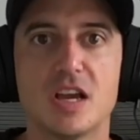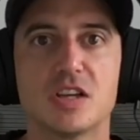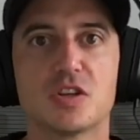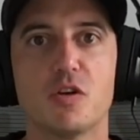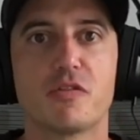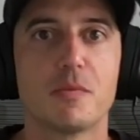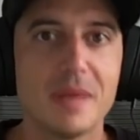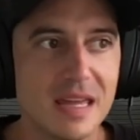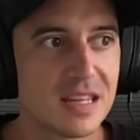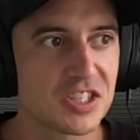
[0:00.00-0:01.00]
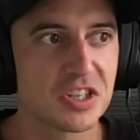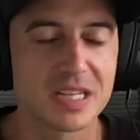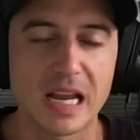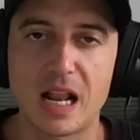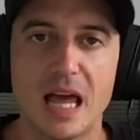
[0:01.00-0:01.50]
So for me, that's
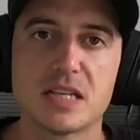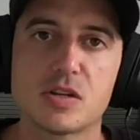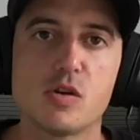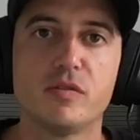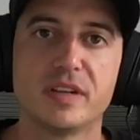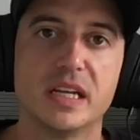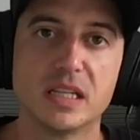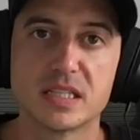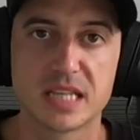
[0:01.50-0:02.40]
just like classical vanilla